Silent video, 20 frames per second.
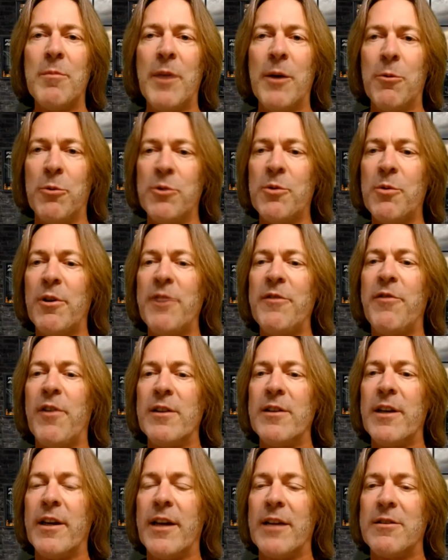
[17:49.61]
it was really
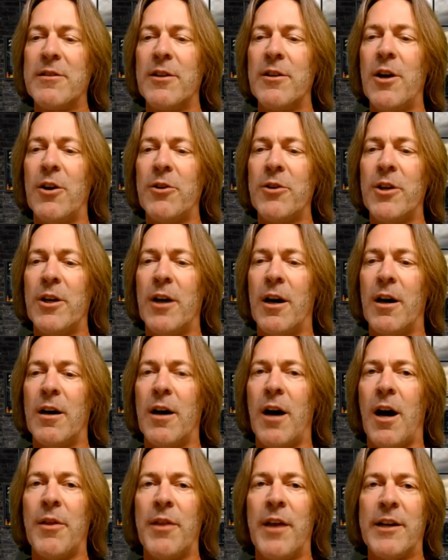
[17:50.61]
fun to get to know you
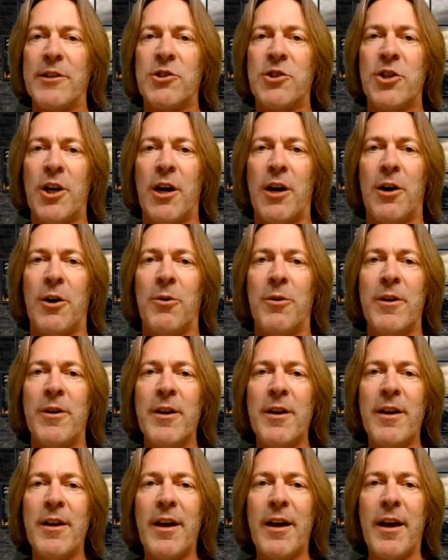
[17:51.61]
on that show
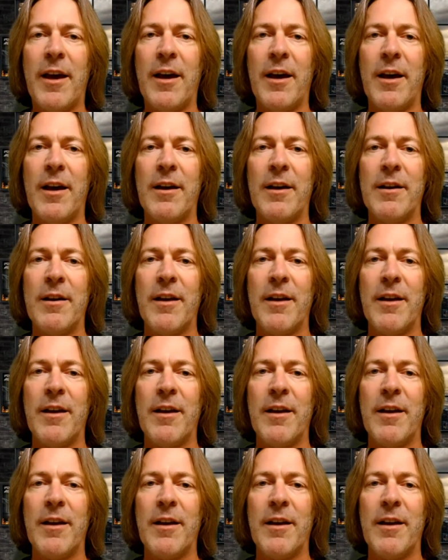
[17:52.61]
uh,